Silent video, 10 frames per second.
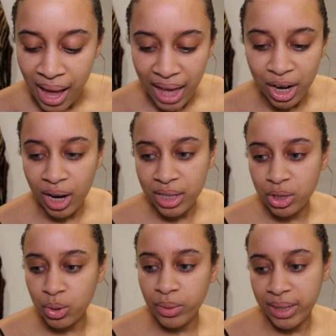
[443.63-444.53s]
And I
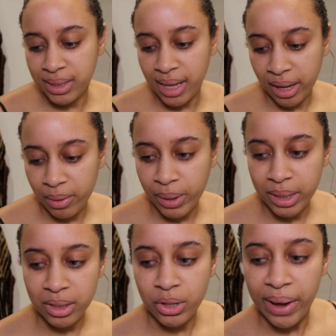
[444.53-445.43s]
just always think
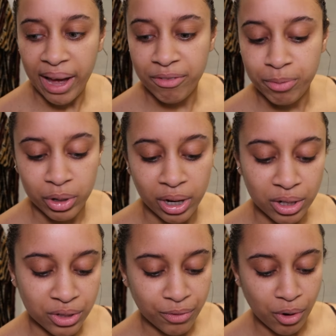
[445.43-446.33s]
when you have
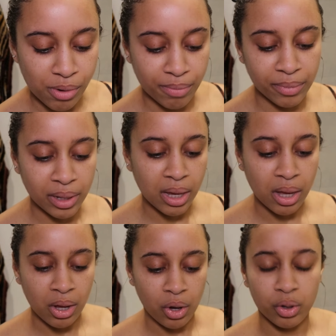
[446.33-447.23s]
products from
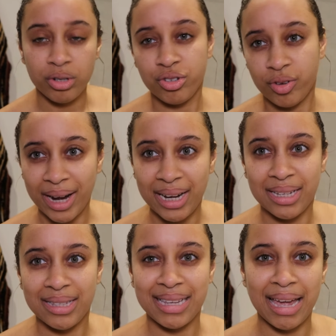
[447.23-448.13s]
an
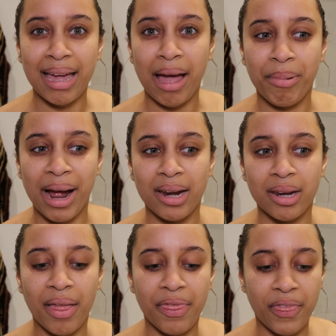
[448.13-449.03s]
Australian skincare brand,
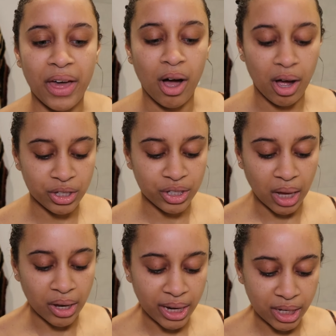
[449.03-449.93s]
like the
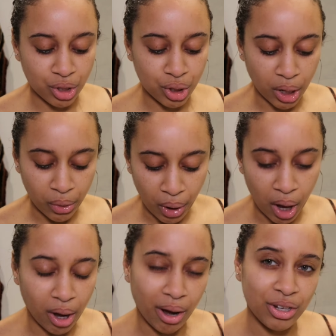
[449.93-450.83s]
sun is so
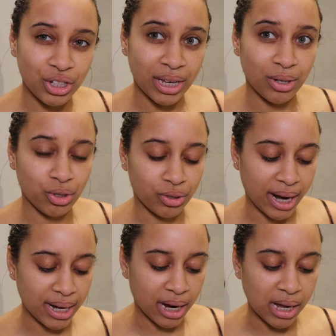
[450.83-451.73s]
harsh in
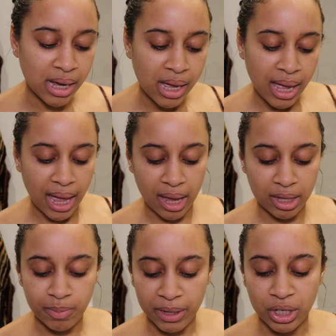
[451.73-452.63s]
Australia,
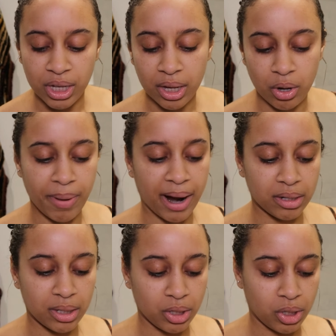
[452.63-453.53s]
especially in
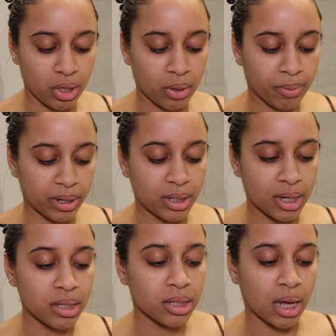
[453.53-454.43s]
comparison to
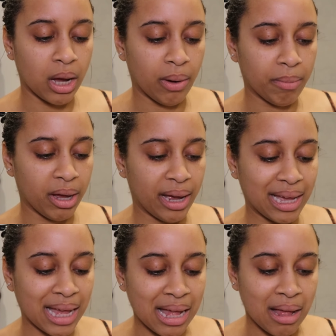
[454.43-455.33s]
Britain, so I'm
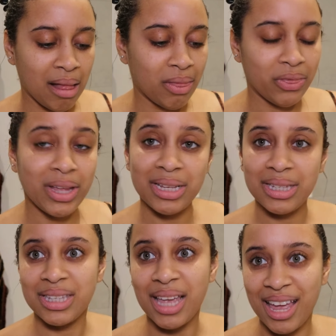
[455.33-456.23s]
like,
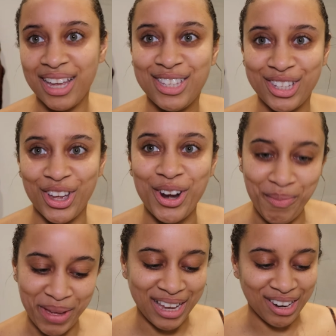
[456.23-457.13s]
this is gonna
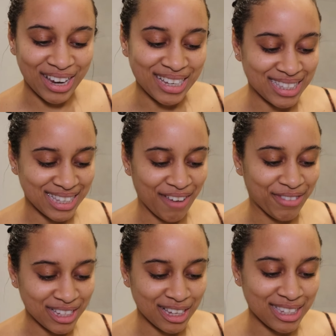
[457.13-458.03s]
be like, if
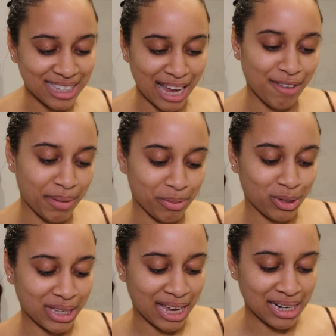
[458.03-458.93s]
this can save people's
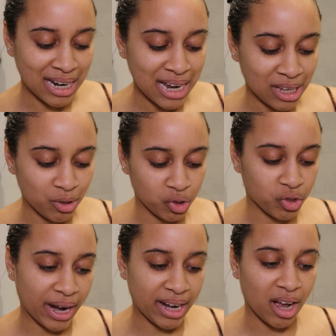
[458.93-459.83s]
skin in
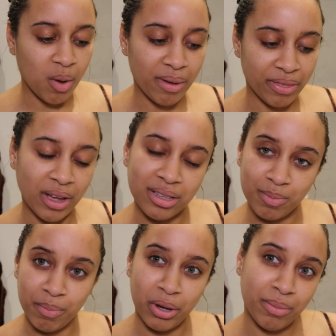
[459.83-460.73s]
Australia with that
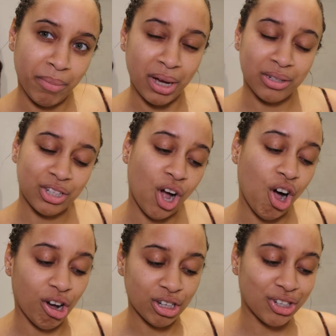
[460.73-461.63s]
much
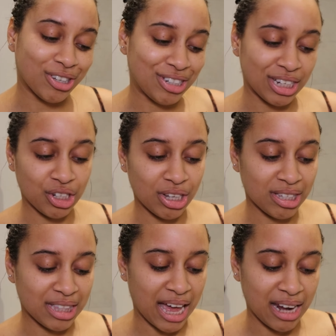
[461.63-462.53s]
harsher
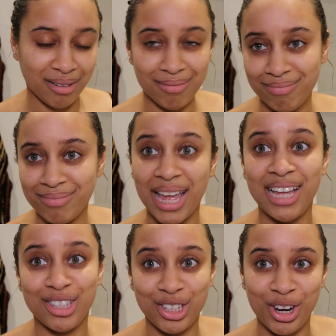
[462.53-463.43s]
conditions, then
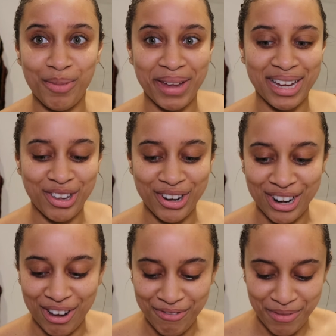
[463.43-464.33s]
it's gonna be good
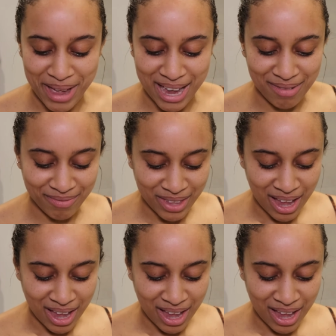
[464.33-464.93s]
enough for me.